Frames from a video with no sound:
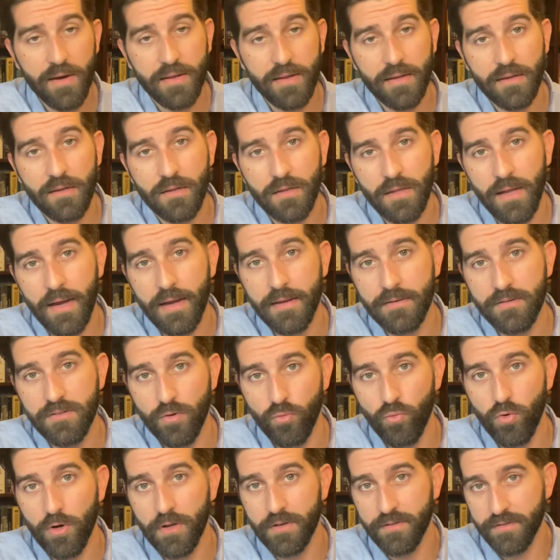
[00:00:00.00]
inclined to
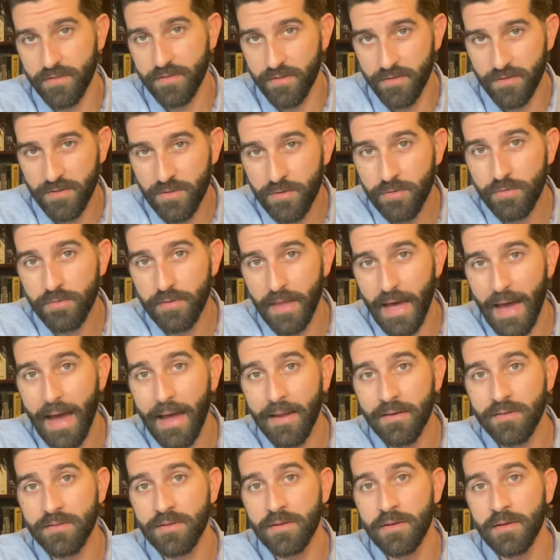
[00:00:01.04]
want to do
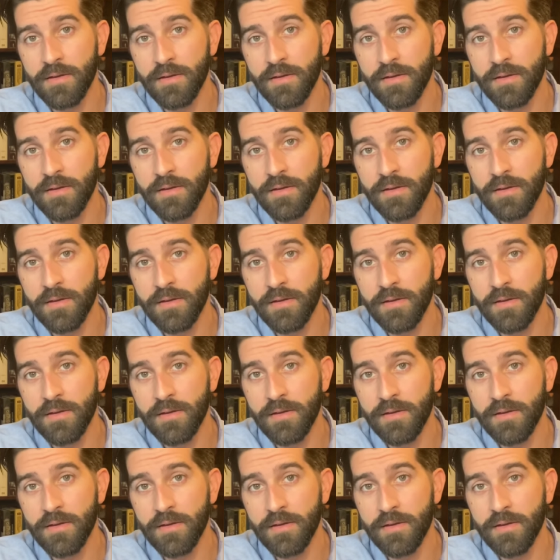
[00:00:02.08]
that.